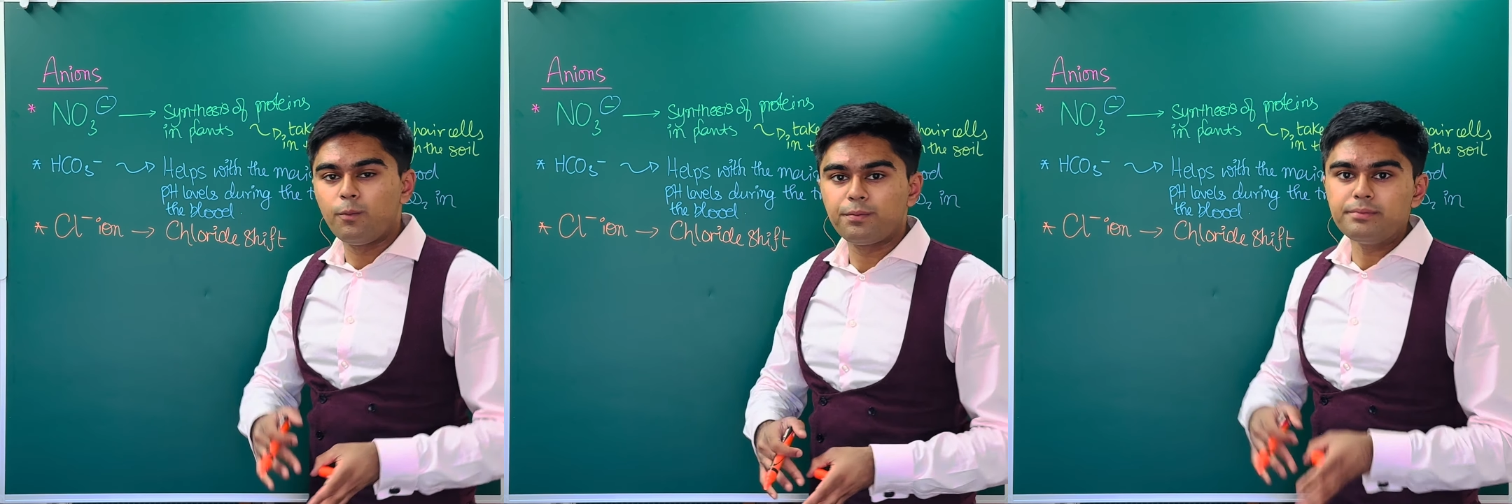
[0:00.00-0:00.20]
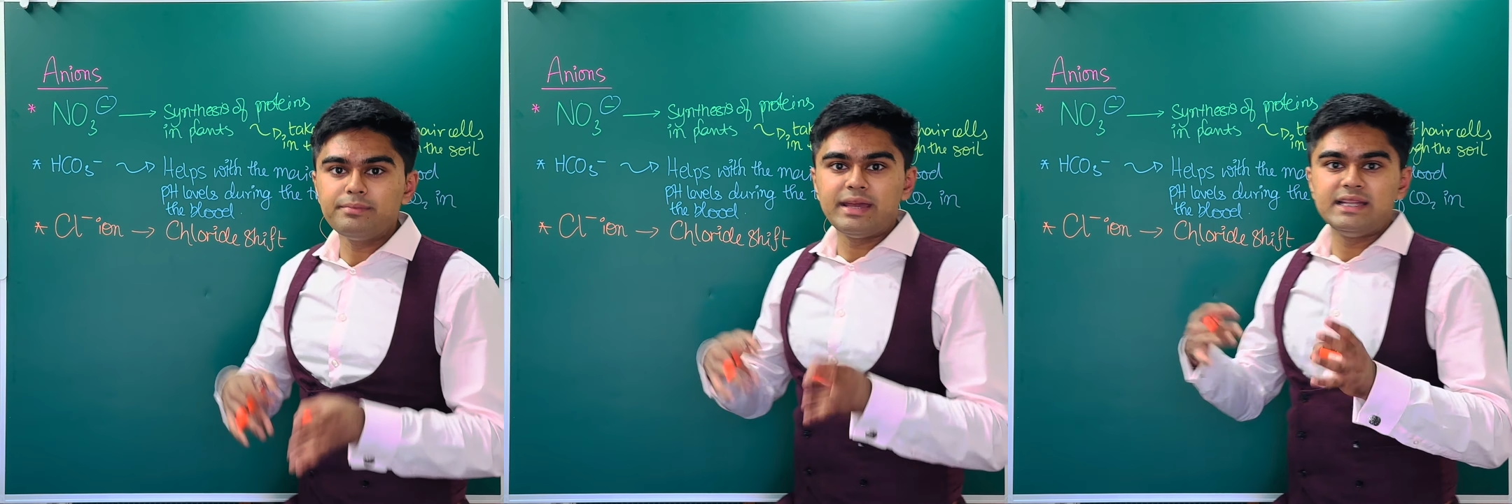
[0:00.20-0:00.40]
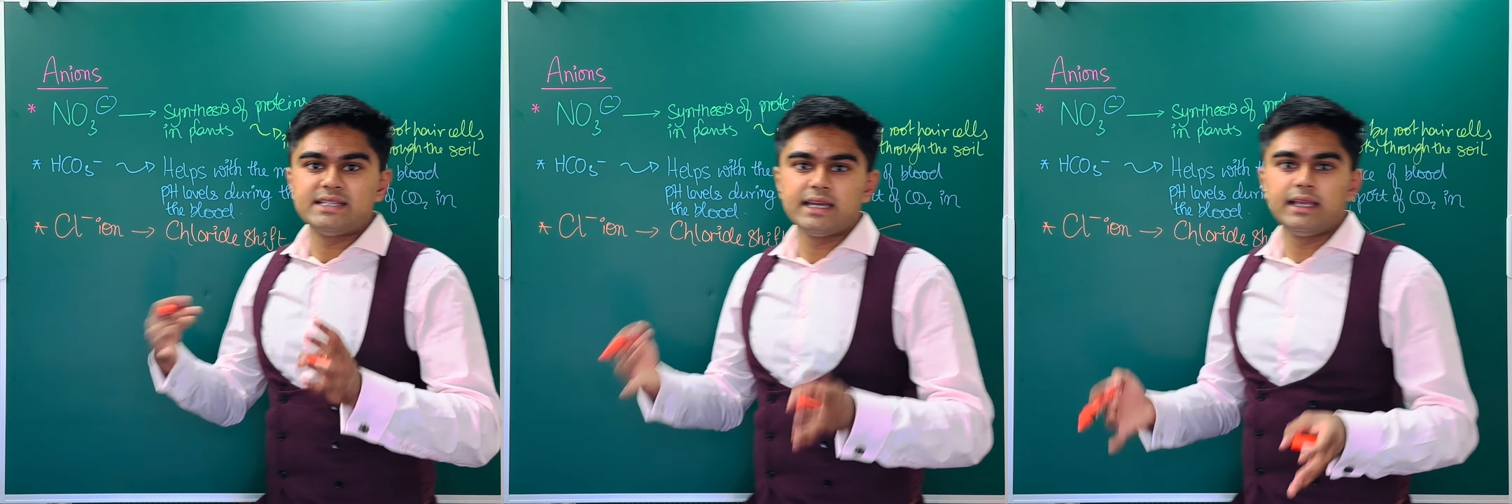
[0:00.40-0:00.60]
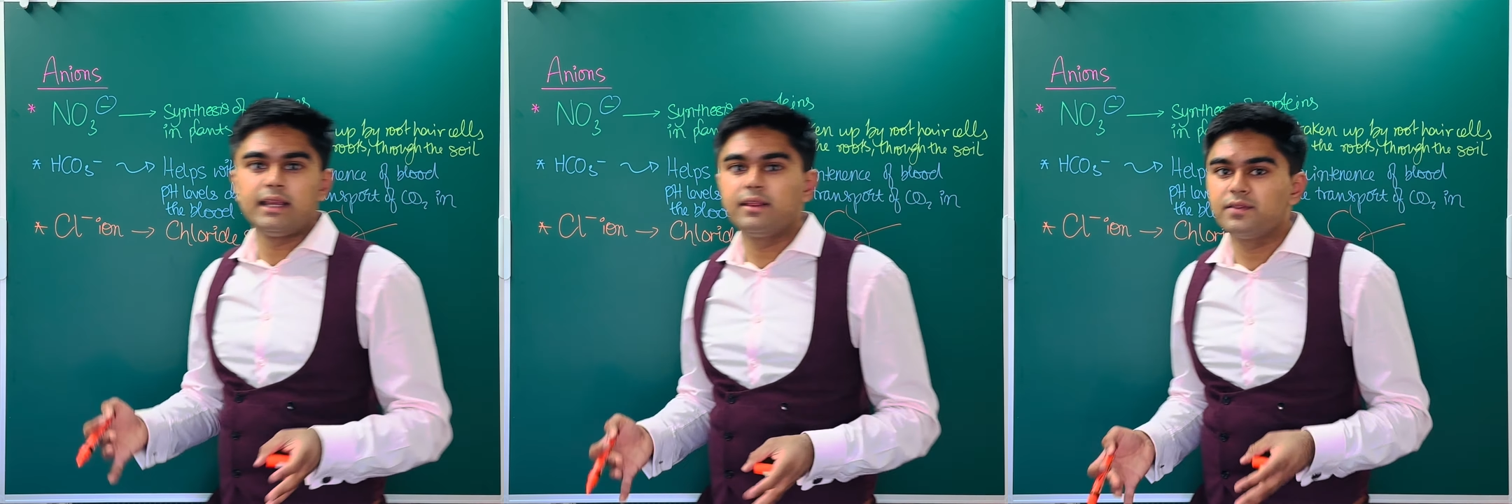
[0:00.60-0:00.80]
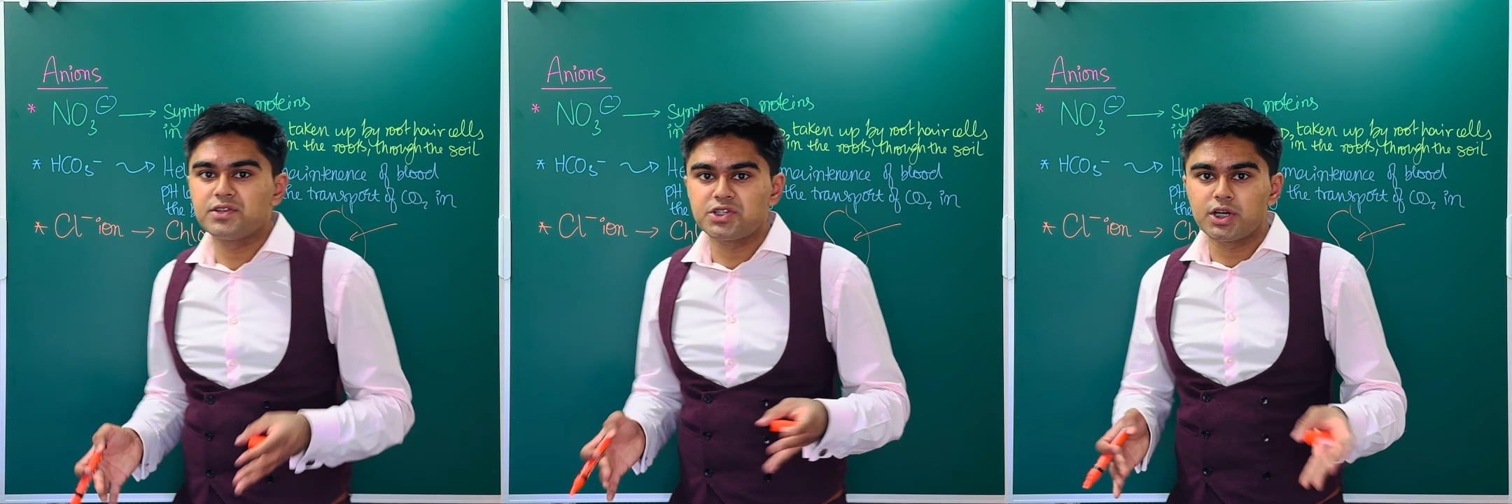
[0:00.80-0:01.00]

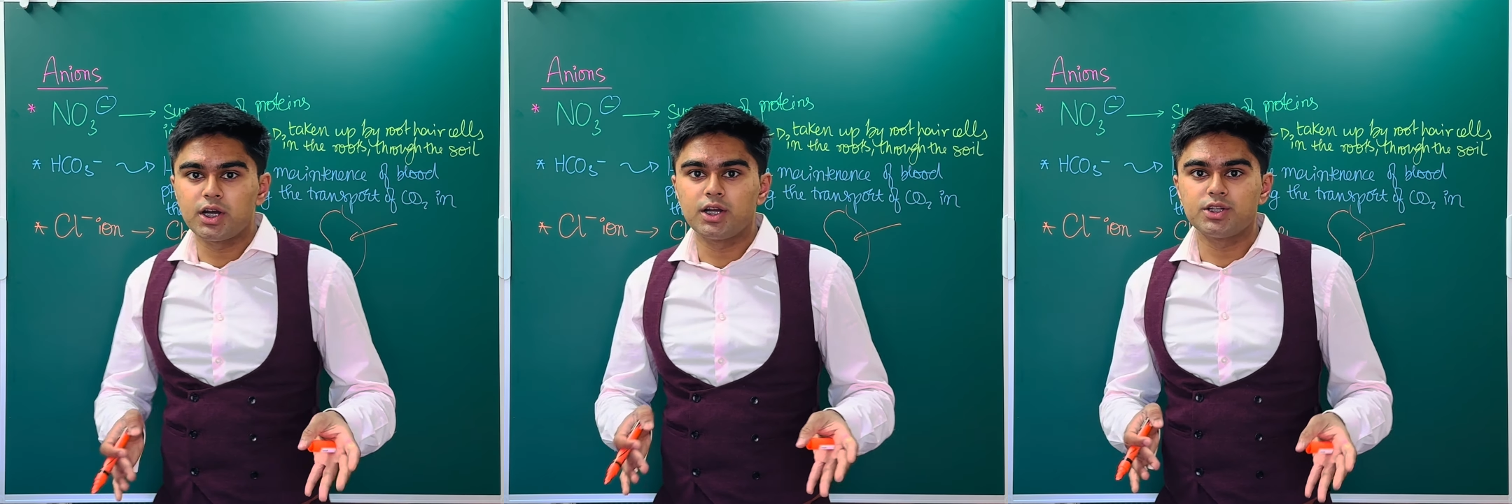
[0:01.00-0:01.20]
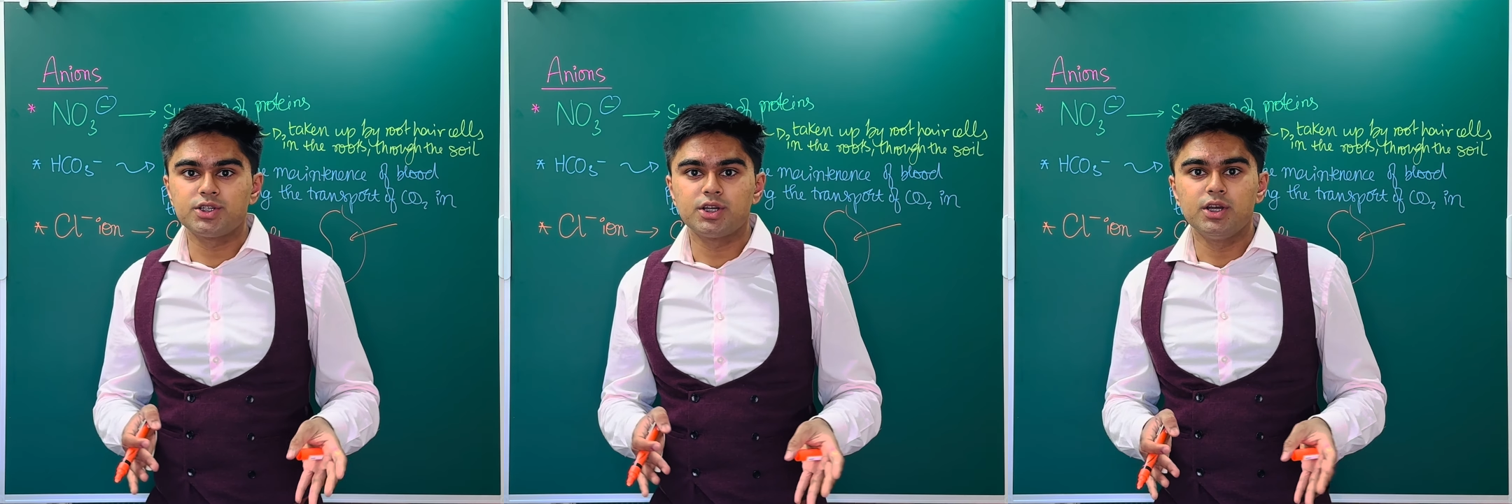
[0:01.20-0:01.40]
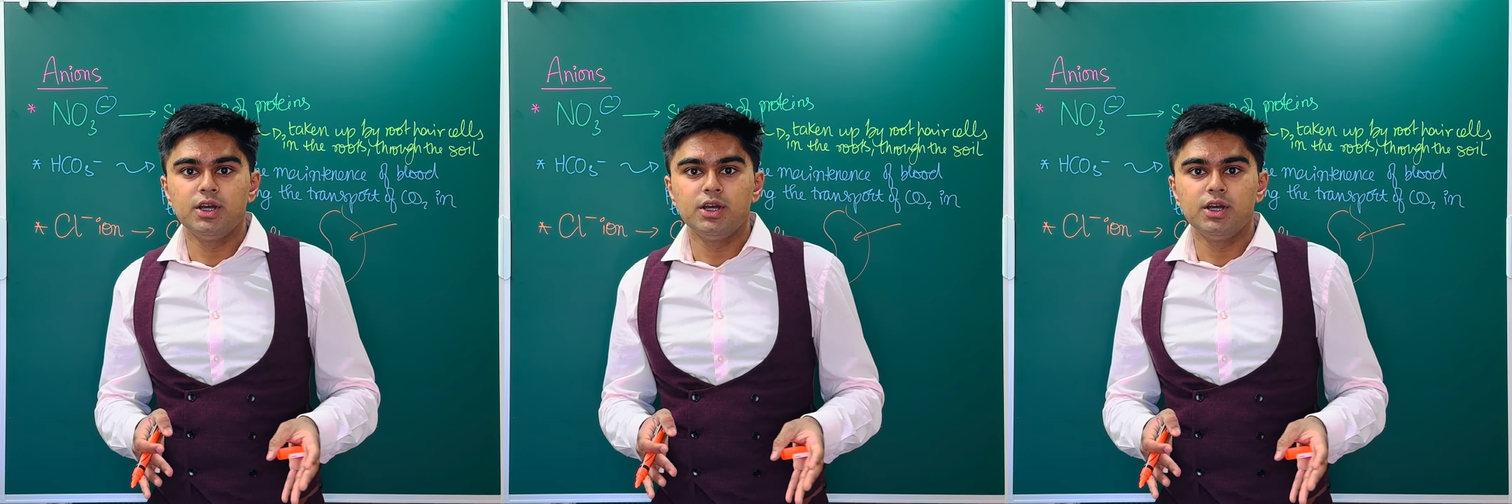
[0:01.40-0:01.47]
maintaining the charge.